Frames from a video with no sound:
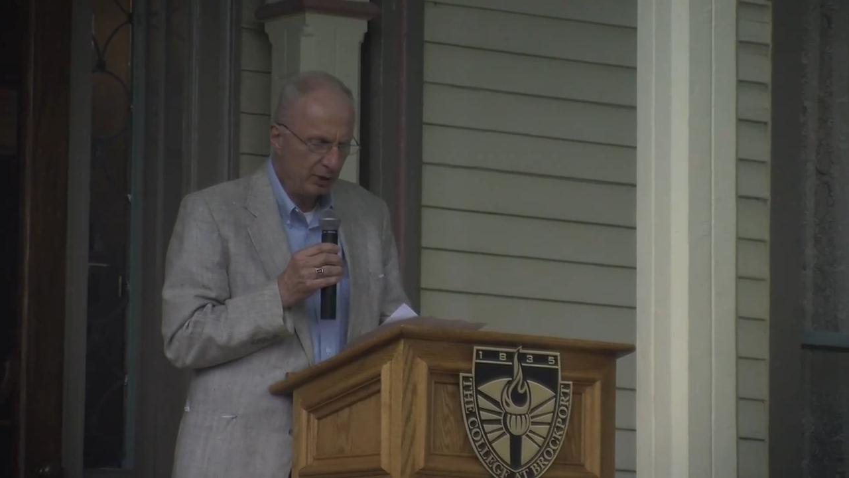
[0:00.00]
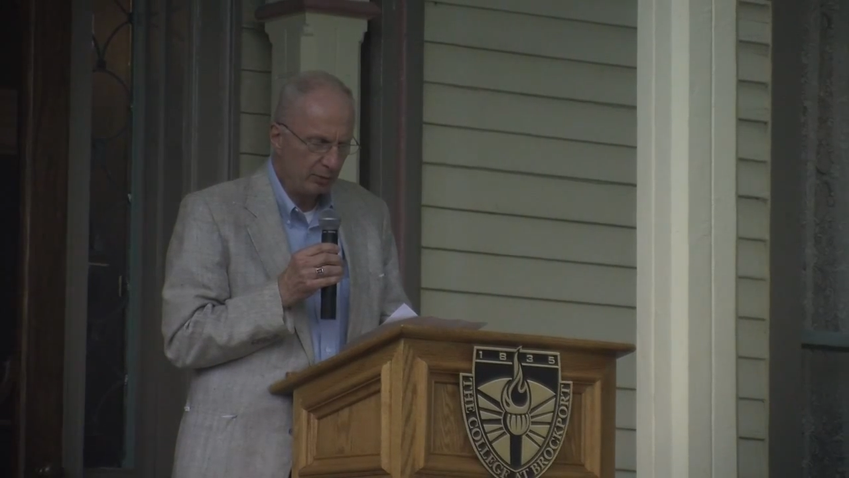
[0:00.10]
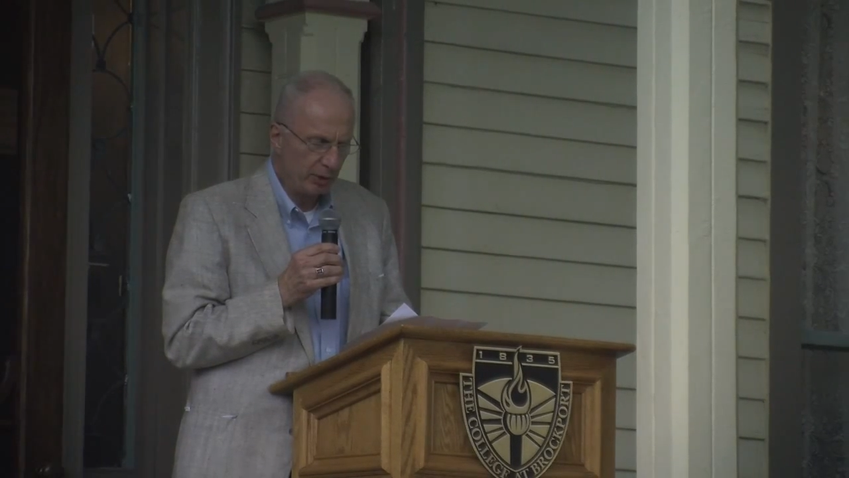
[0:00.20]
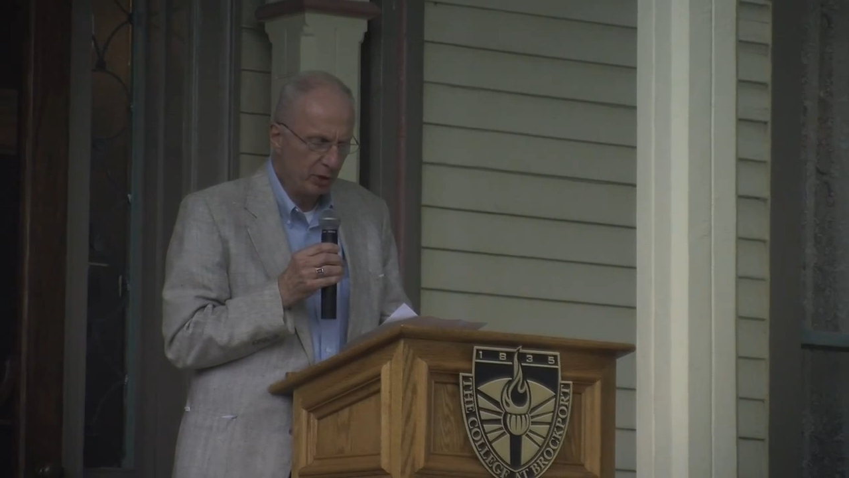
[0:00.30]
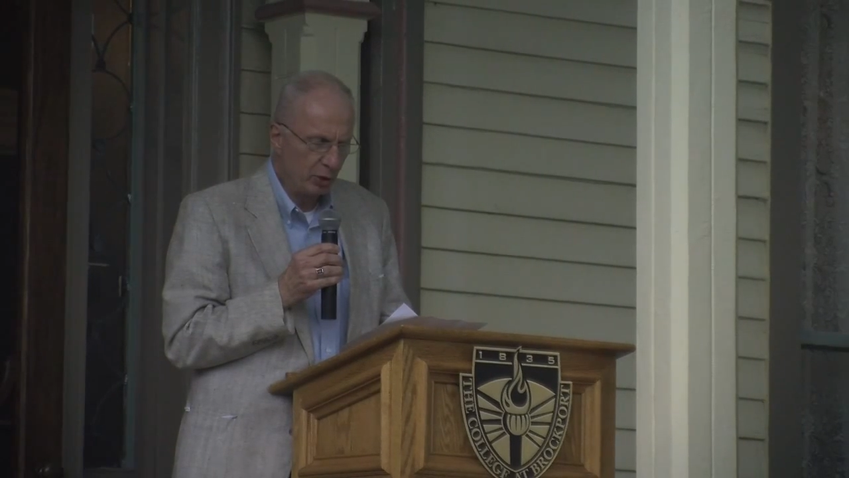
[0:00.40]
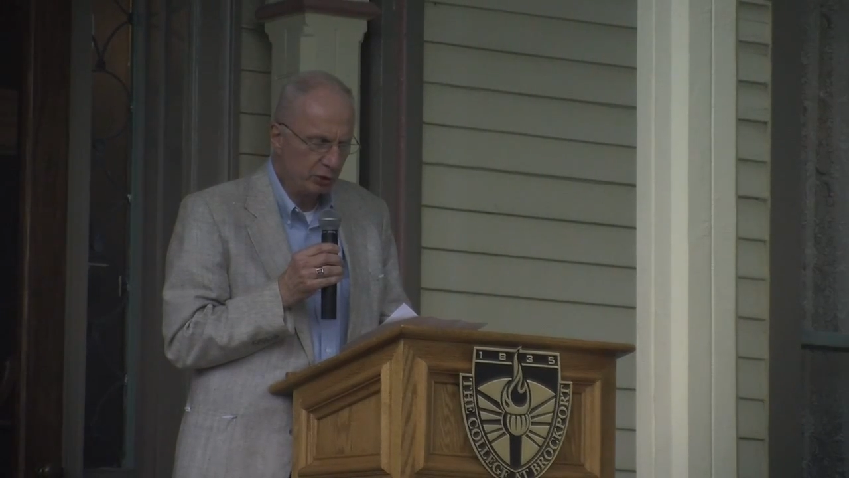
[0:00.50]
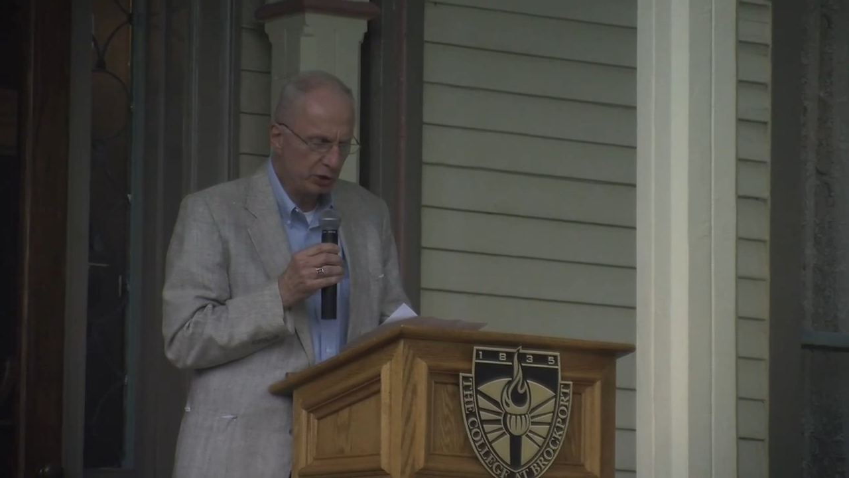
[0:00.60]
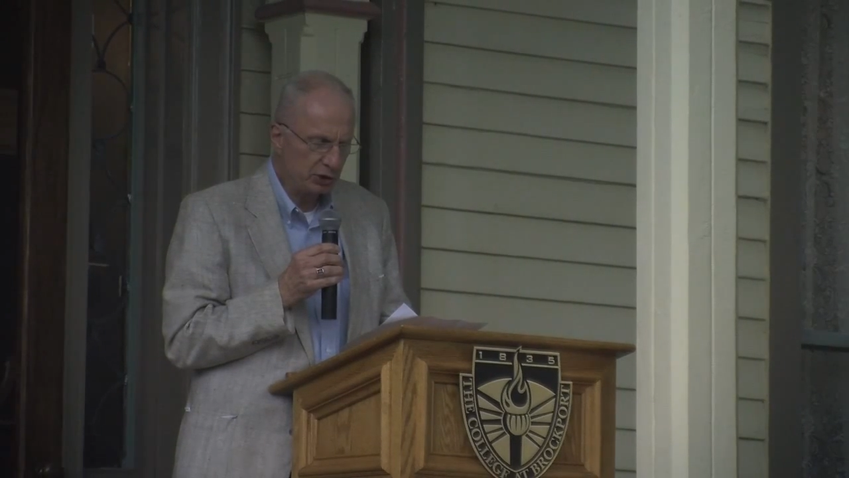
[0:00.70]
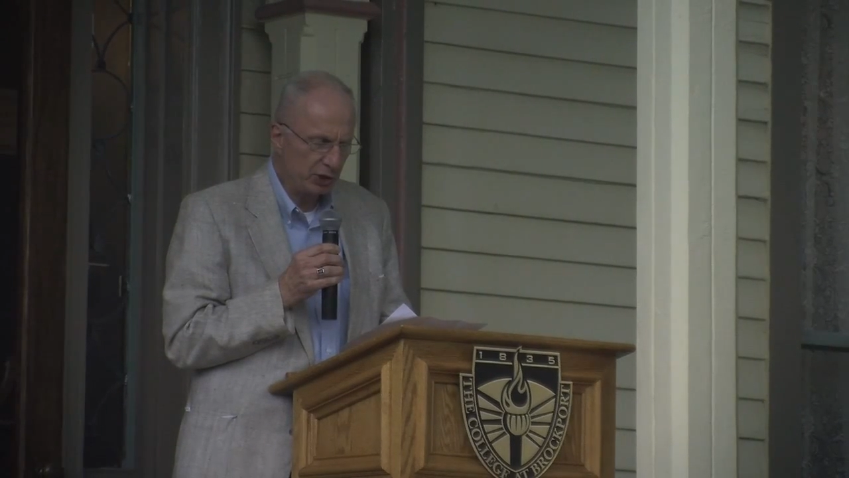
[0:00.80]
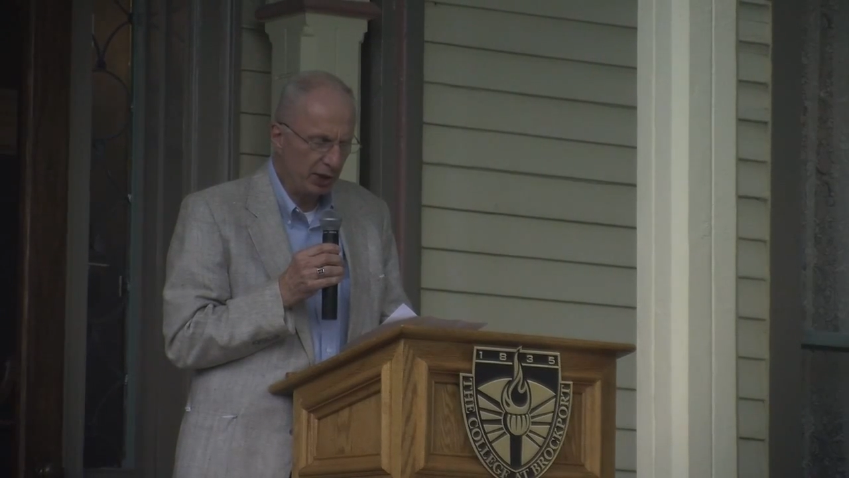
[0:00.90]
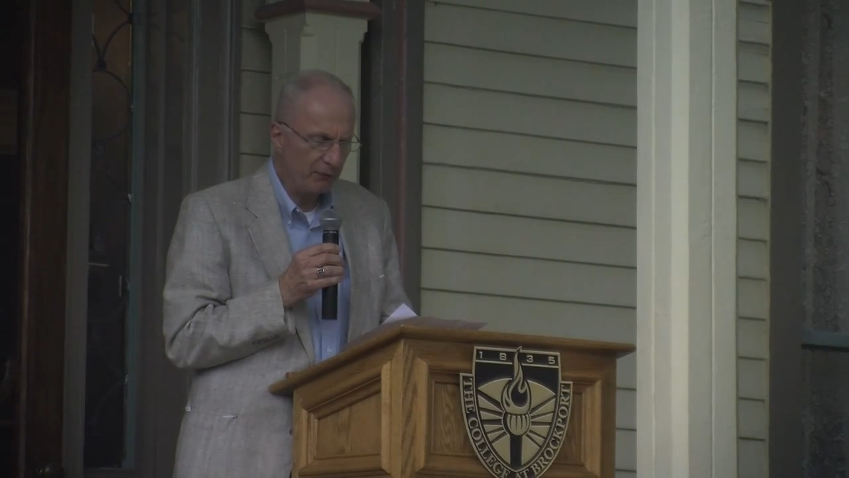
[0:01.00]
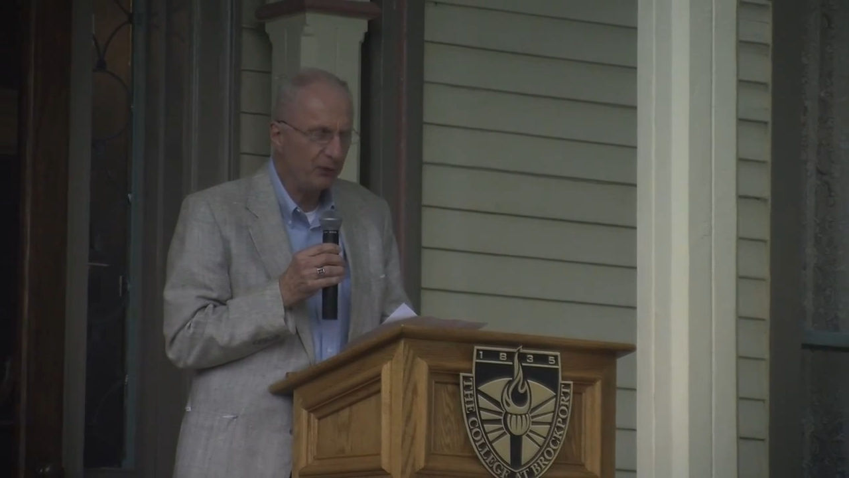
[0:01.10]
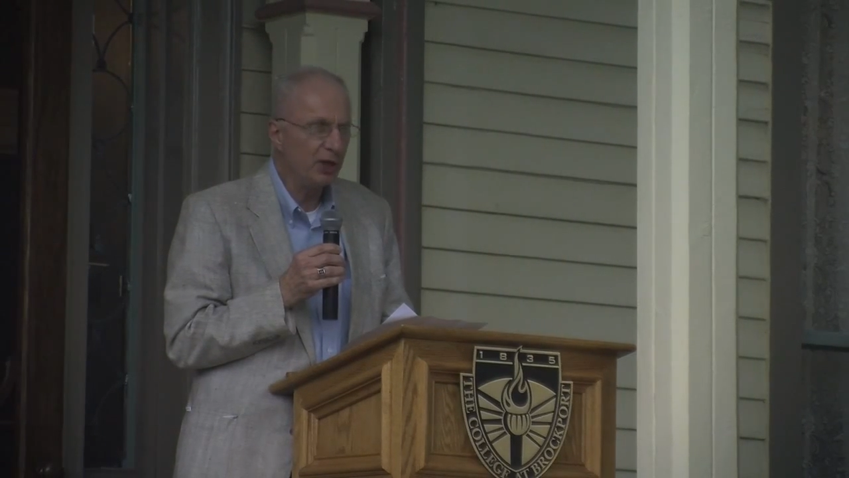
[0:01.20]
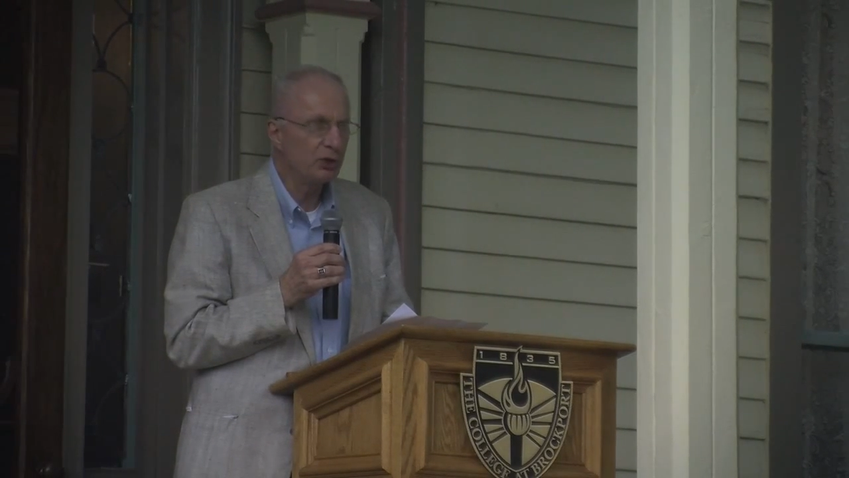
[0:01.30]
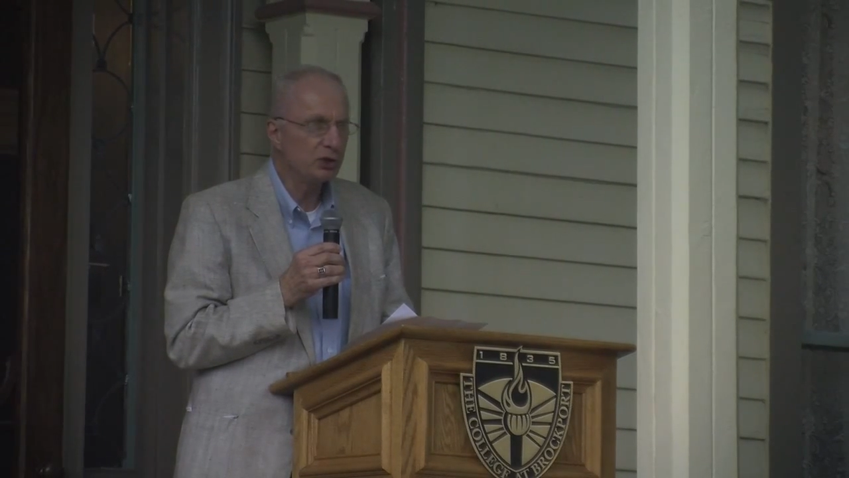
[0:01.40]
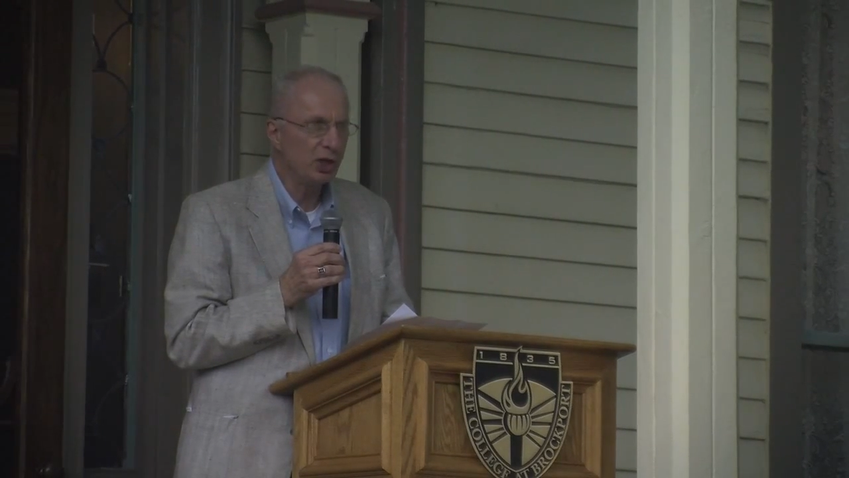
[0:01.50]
renews itself each